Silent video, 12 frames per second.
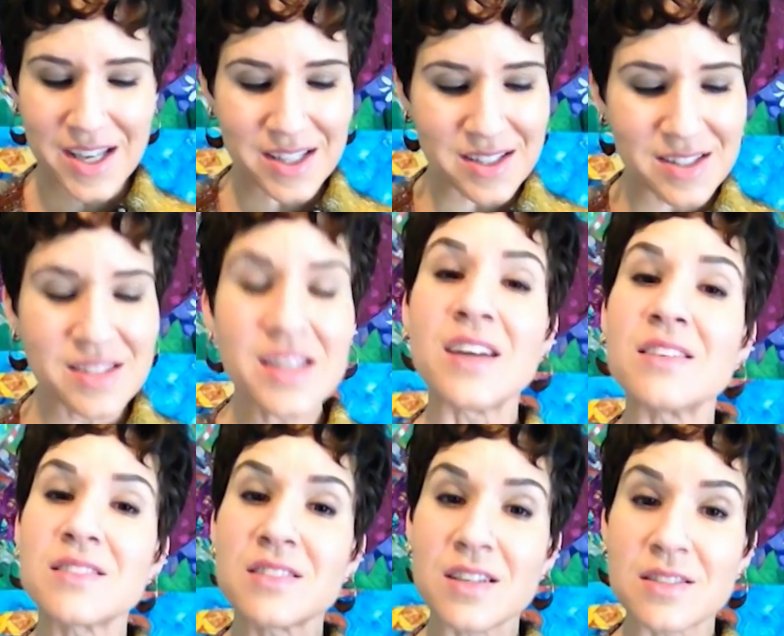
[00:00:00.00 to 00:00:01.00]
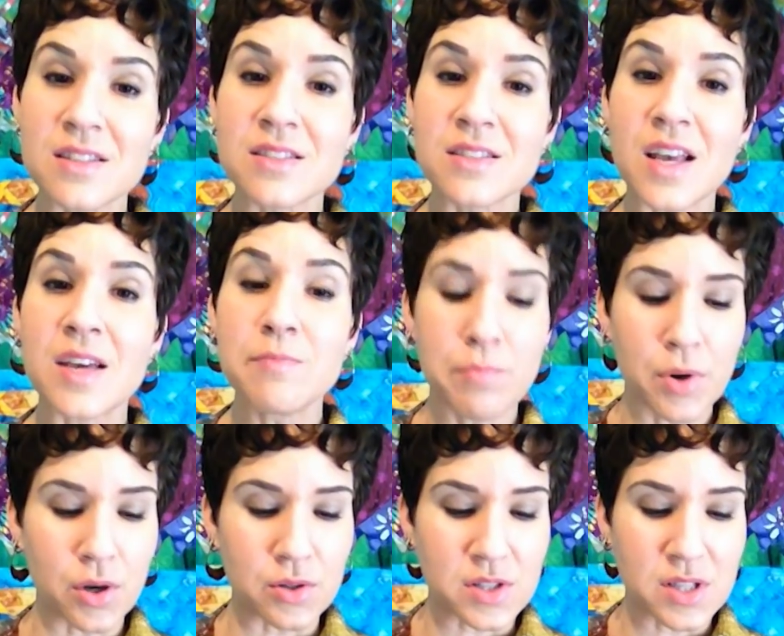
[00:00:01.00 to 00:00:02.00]
exist as the same
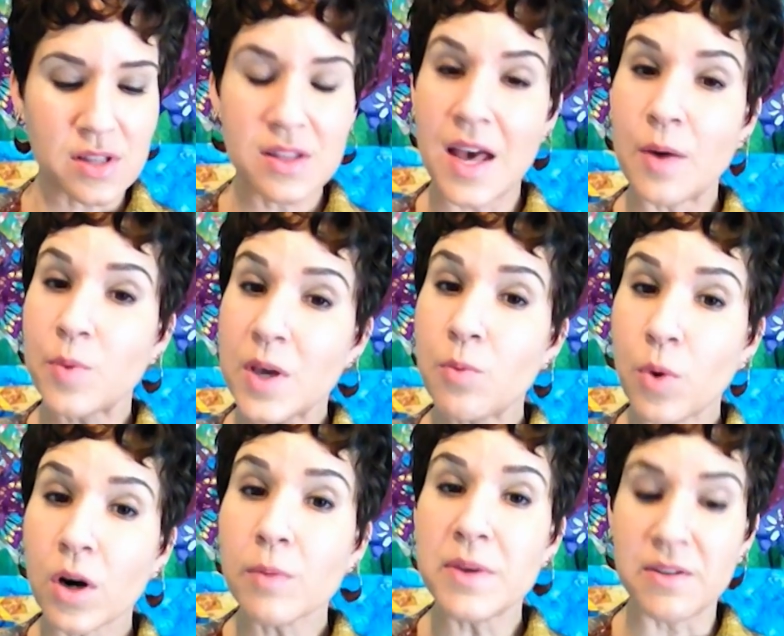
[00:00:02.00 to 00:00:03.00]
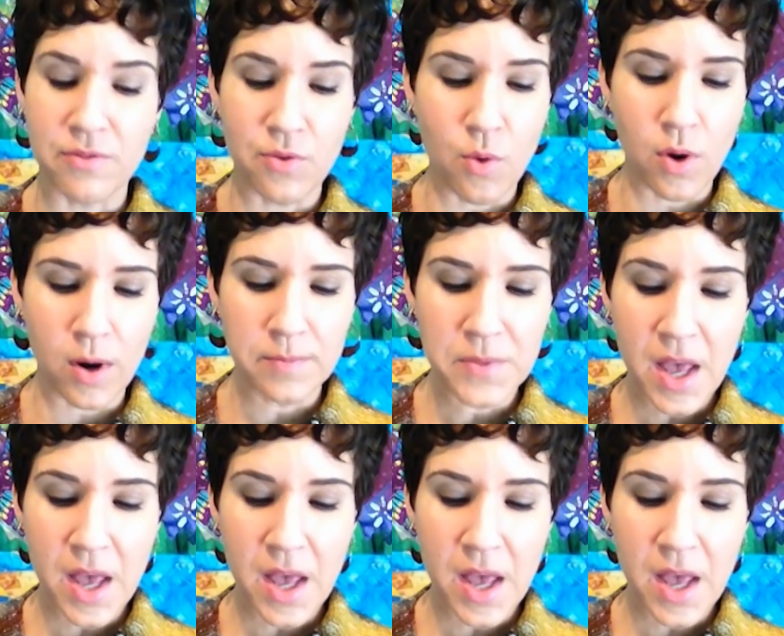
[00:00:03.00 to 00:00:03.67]
person that we were before.